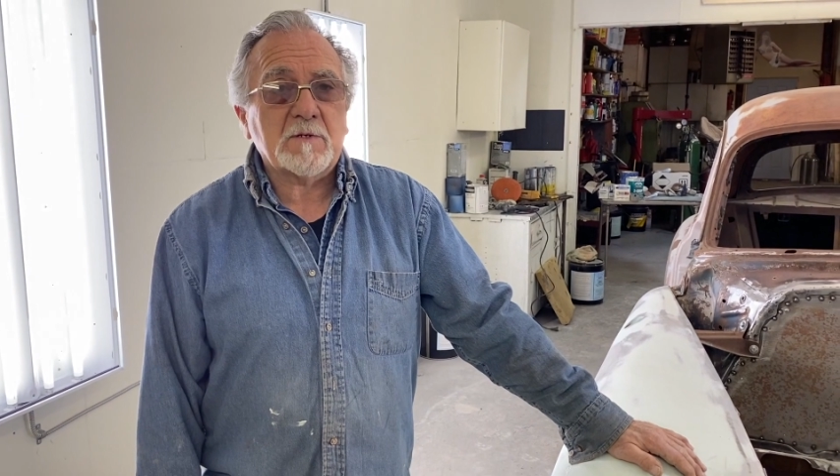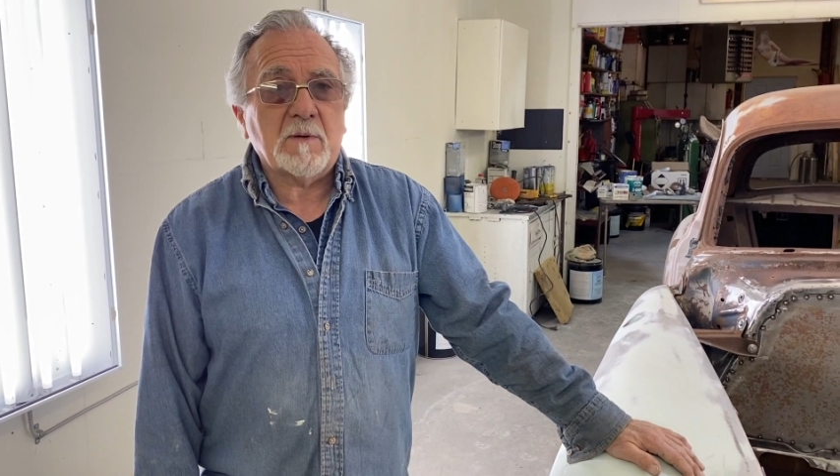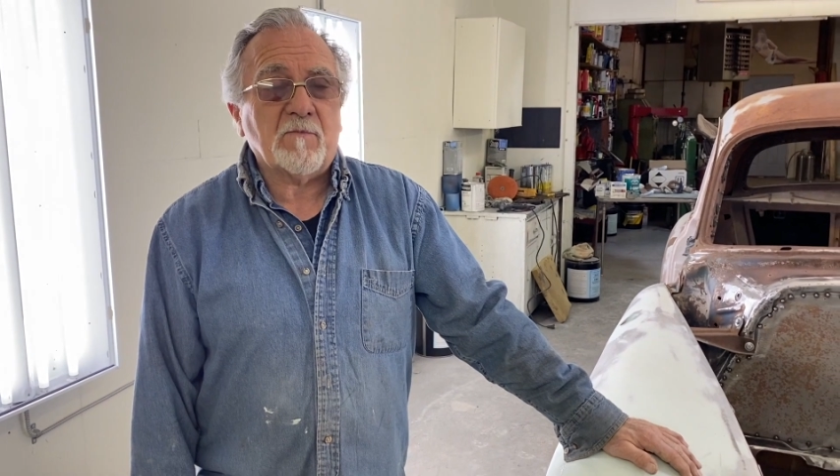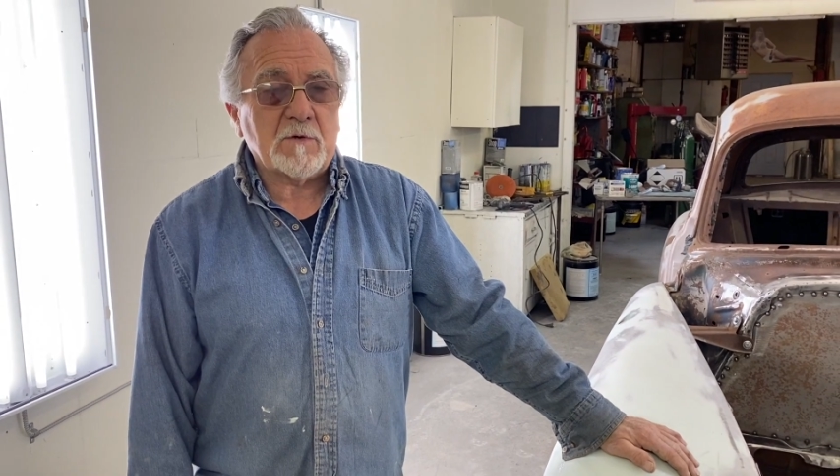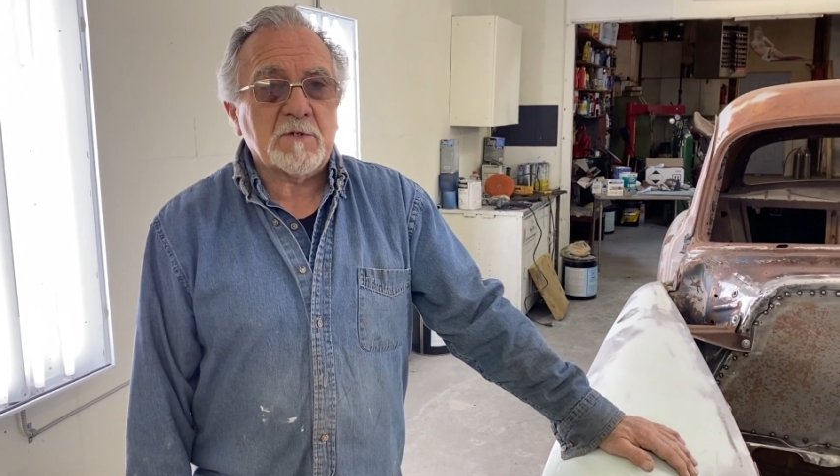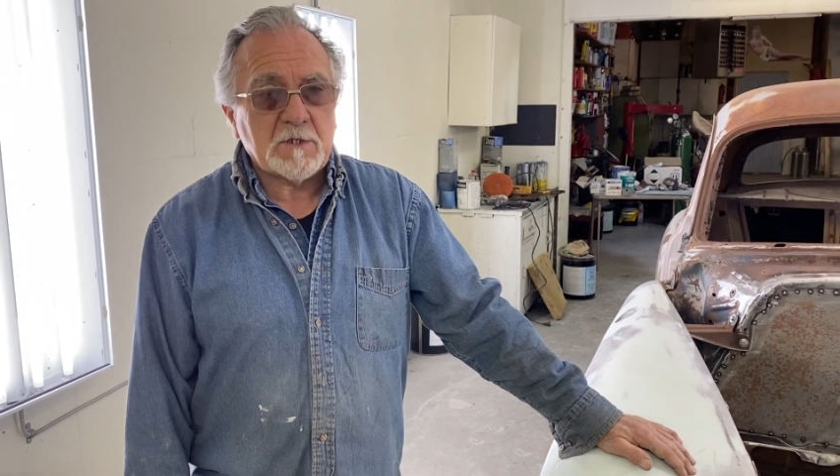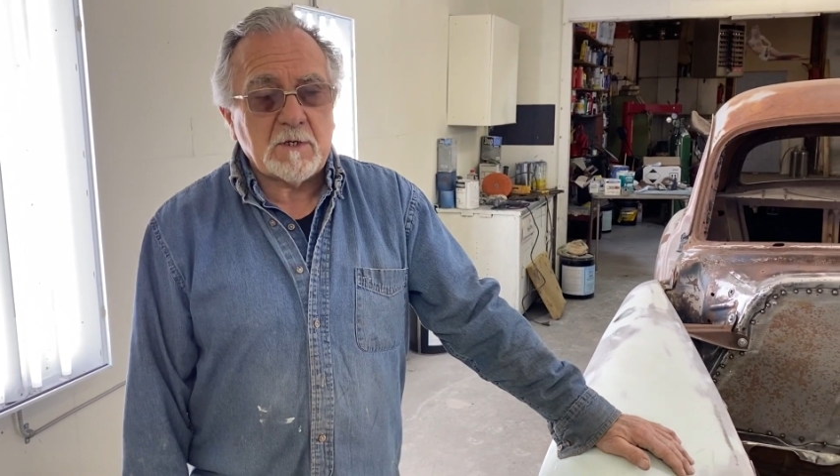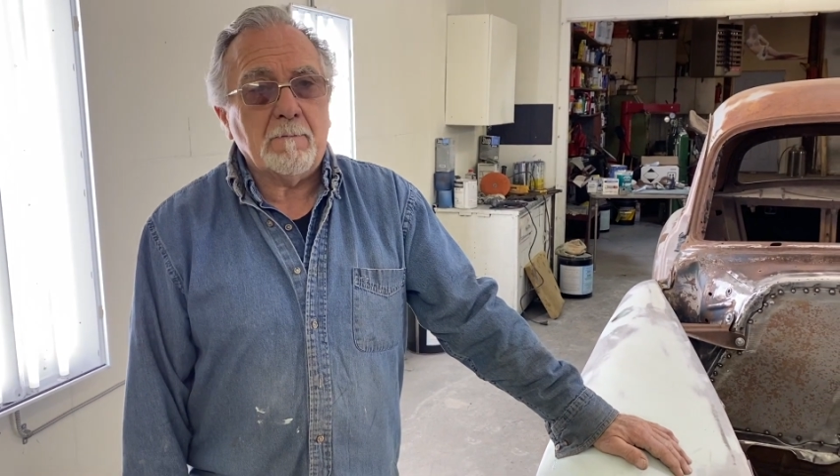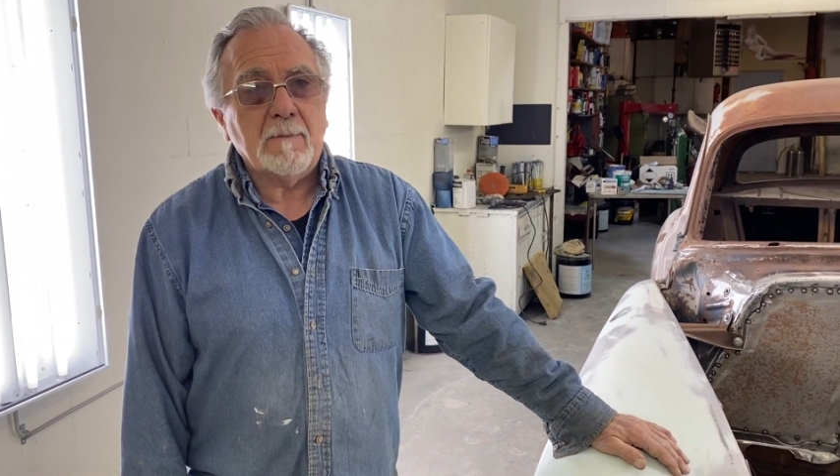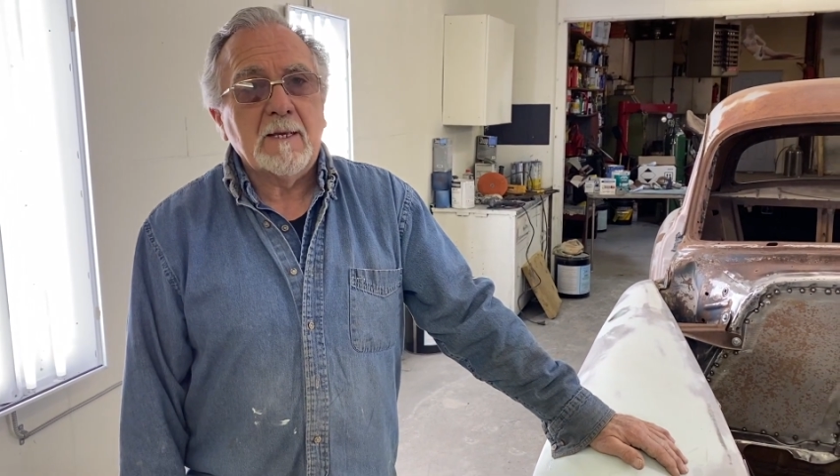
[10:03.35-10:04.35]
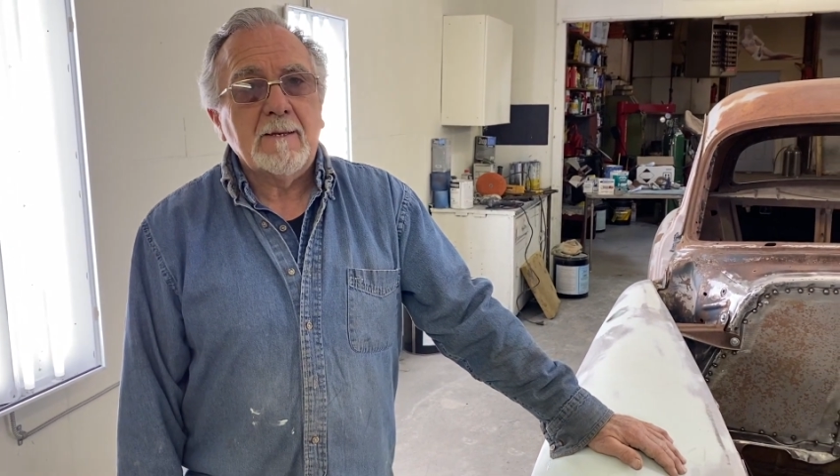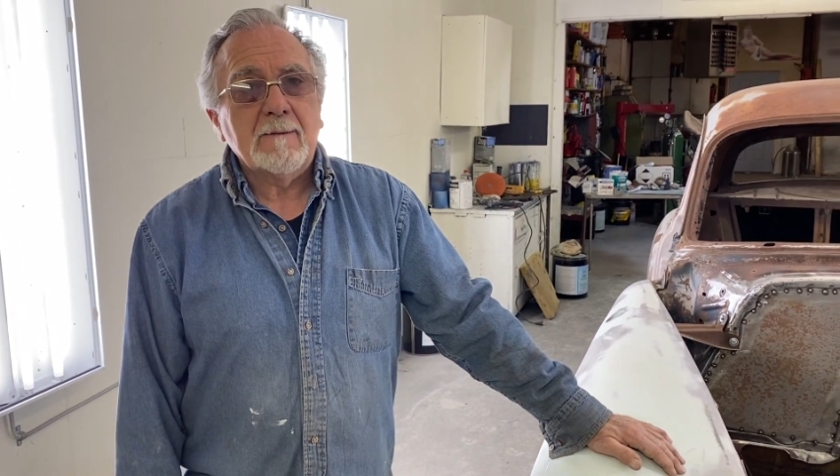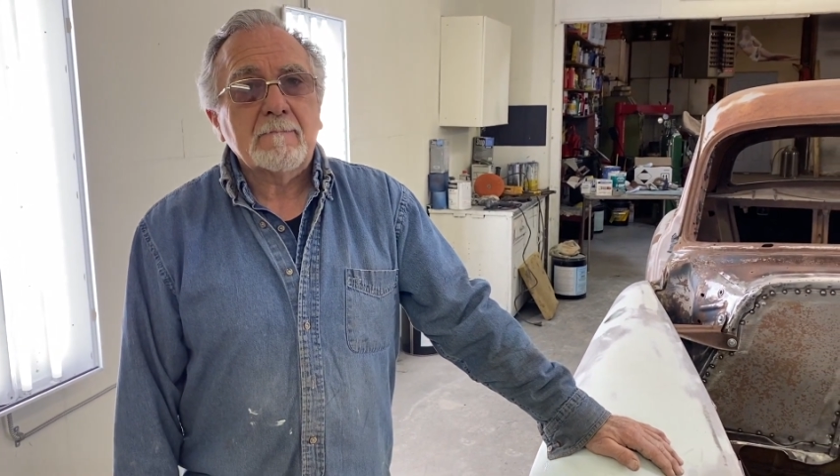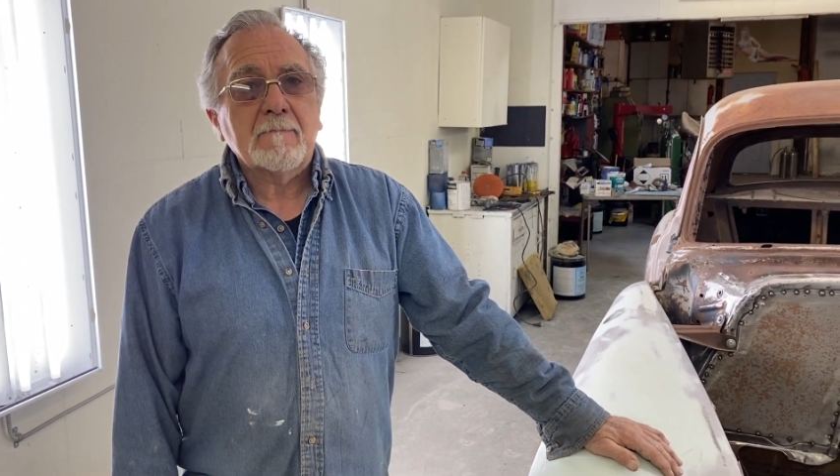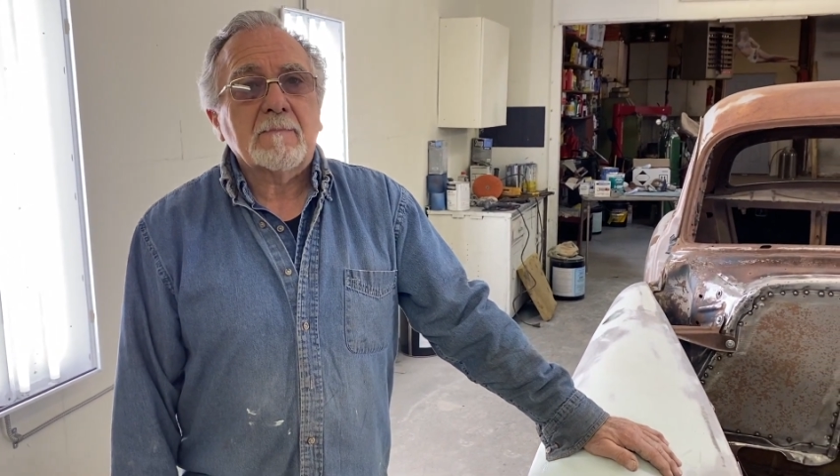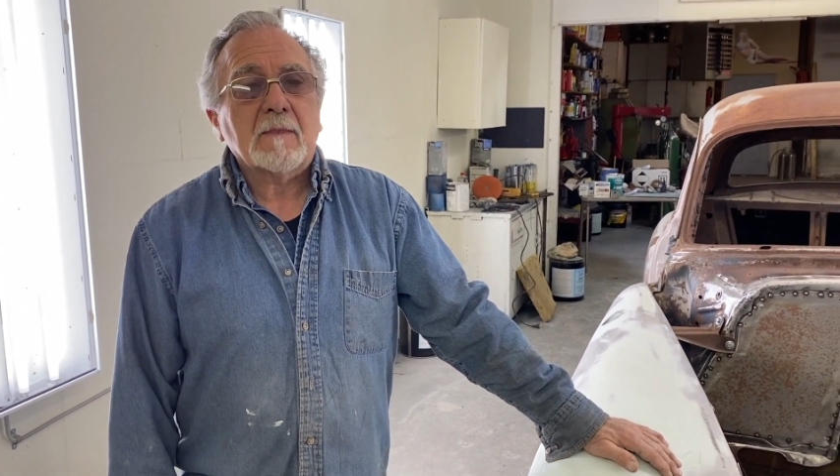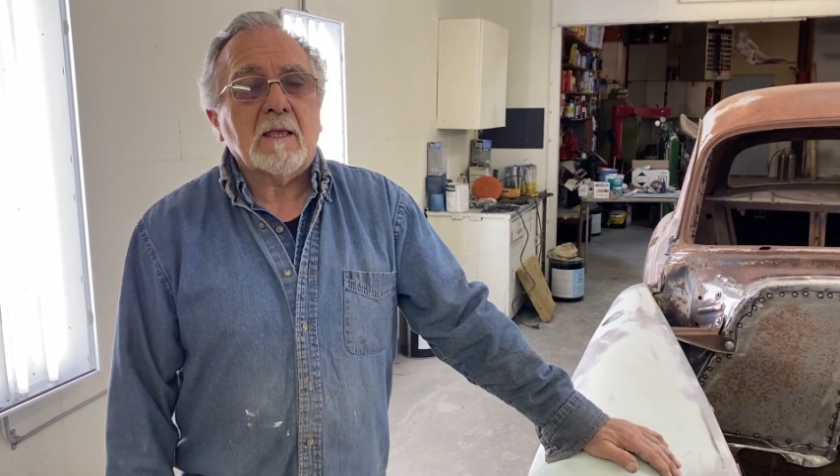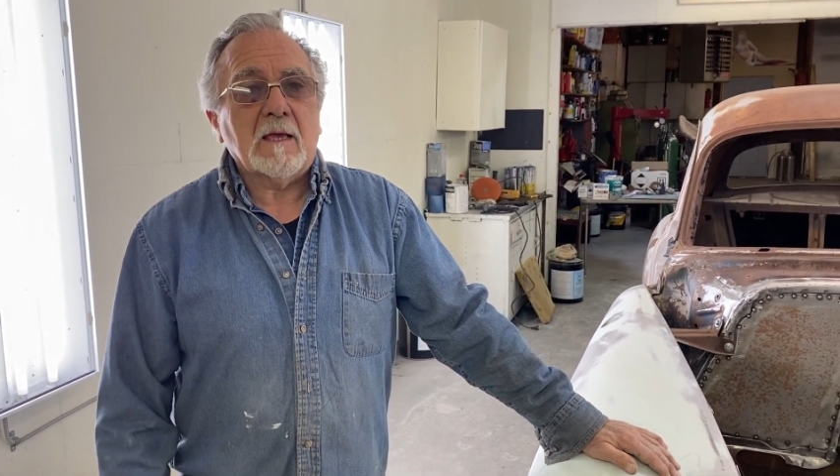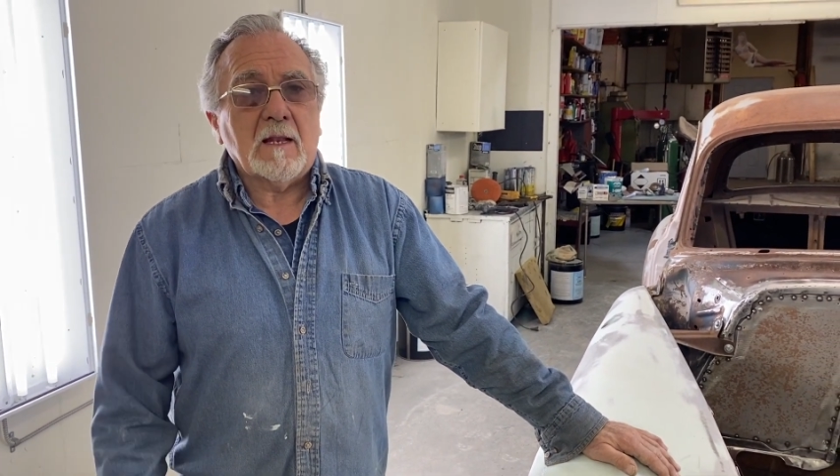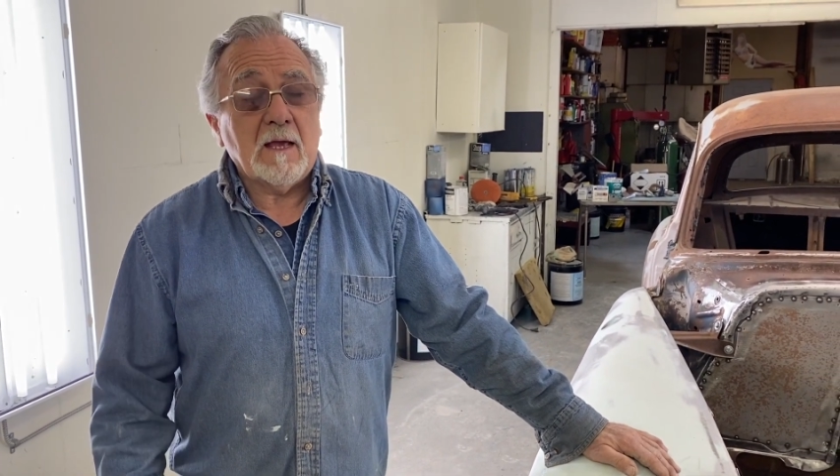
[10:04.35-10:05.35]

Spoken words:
for Jim. And